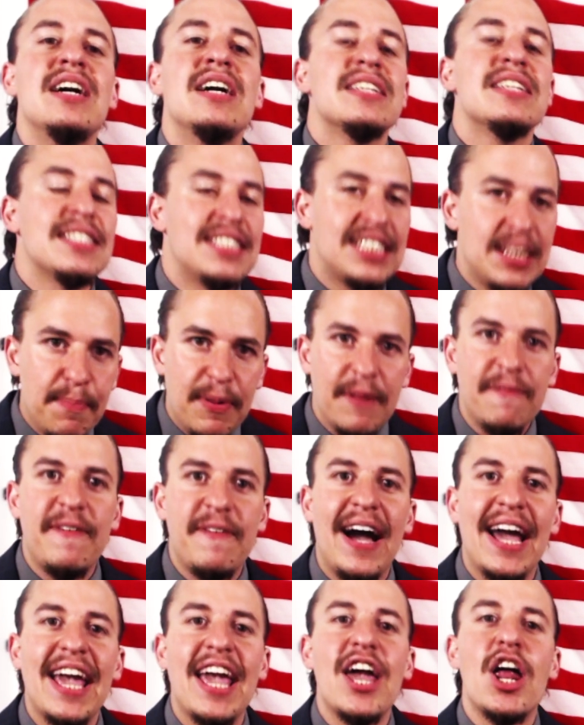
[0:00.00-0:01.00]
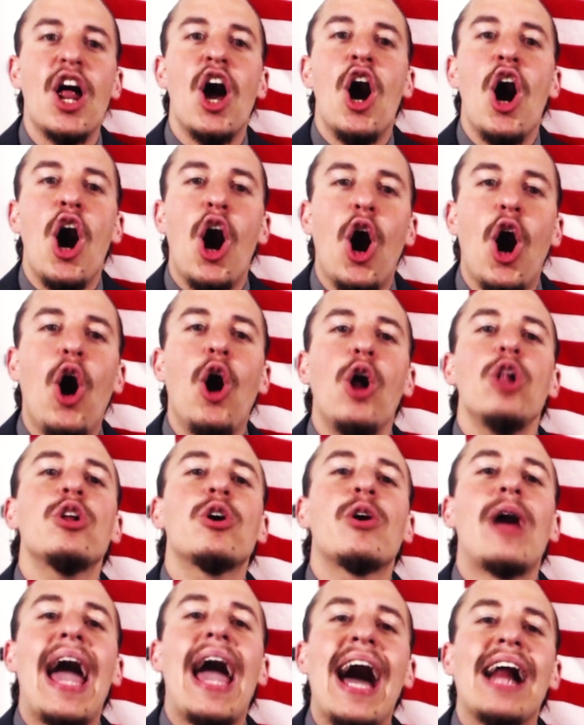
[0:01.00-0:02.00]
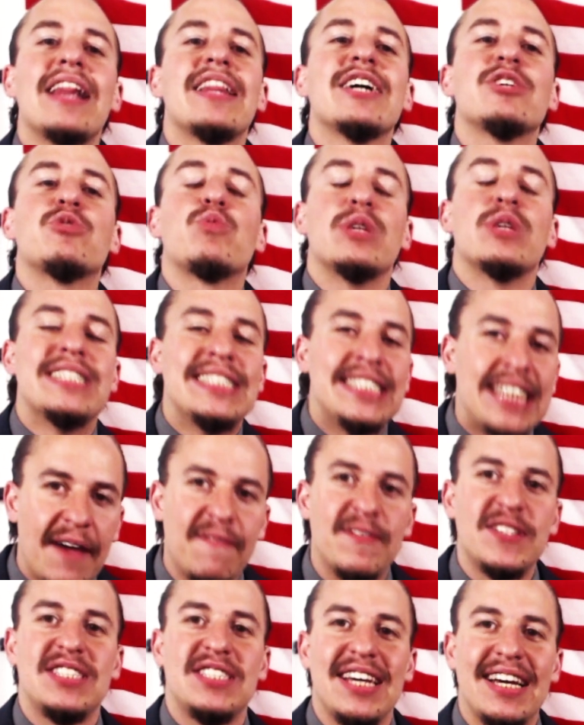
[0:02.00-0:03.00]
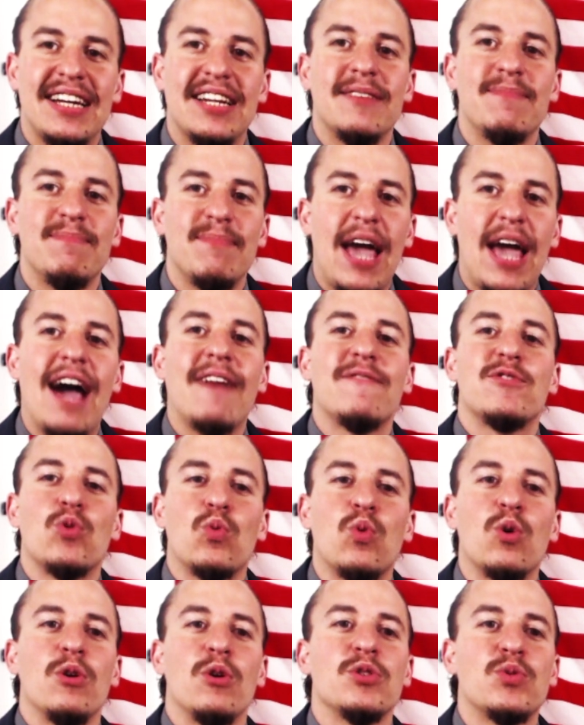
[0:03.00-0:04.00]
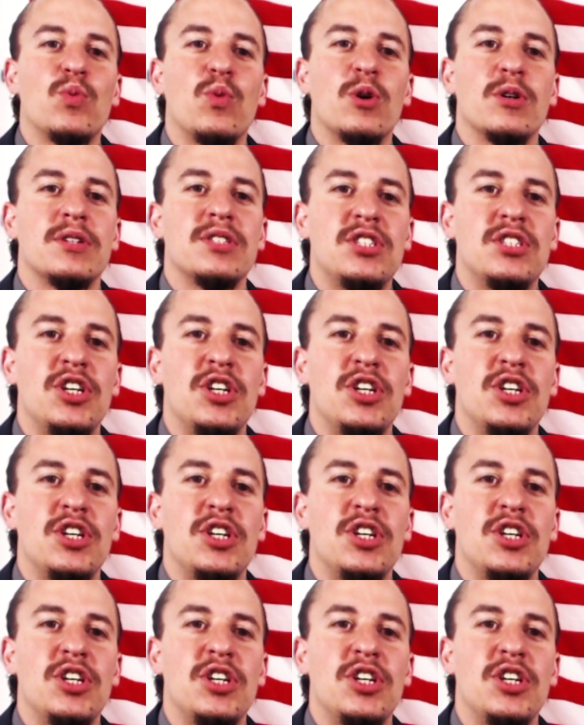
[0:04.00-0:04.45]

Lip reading: To simplify it, all our allies were devastated after World War